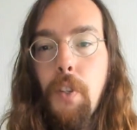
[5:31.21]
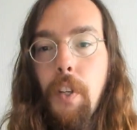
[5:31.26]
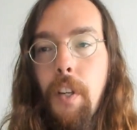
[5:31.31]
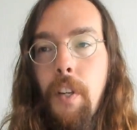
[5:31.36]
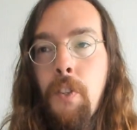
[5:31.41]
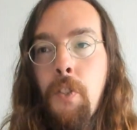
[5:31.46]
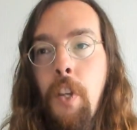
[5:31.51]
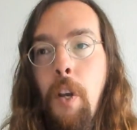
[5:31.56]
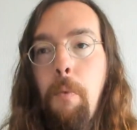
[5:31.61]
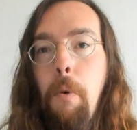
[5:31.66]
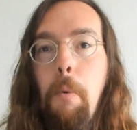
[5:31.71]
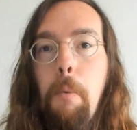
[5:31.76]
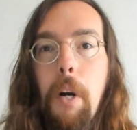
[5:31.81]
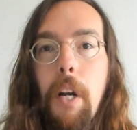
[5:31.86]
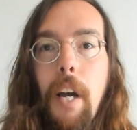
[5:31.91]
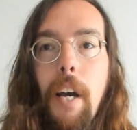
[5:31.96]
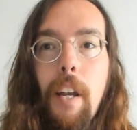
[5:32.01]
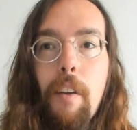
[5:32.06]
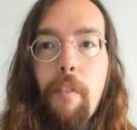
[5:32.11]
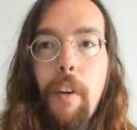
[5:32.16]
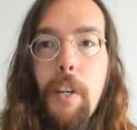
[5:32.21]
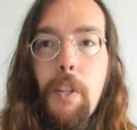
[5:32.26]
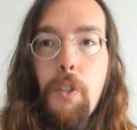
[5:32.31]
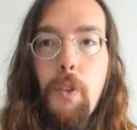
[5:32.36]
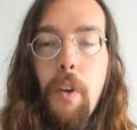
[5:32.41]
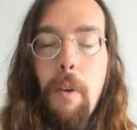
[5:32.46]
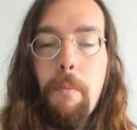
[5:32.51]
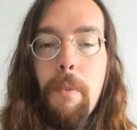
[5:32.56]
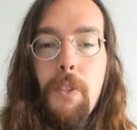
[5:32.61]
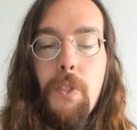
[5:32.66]
they're going to say, well, what kind of ice
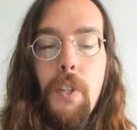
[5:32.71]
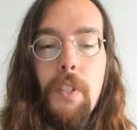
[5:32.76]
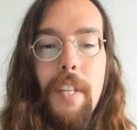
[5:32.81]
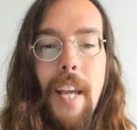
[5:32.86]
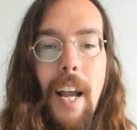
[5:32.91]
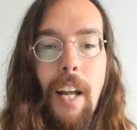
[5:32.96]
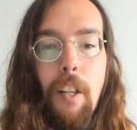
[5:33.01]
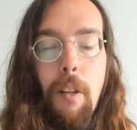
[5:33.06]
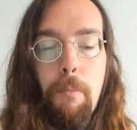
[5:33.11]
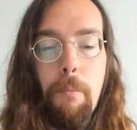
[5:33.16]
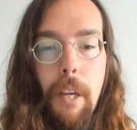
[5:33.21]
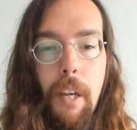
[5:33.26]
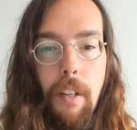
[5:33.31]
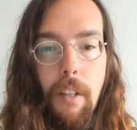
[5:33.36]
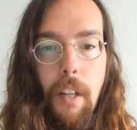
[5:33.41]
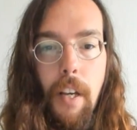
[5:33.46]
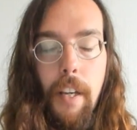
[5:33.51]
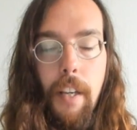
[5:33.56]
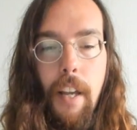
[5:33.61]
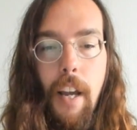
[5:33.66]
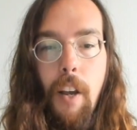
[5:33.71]
cream does the Taliban like?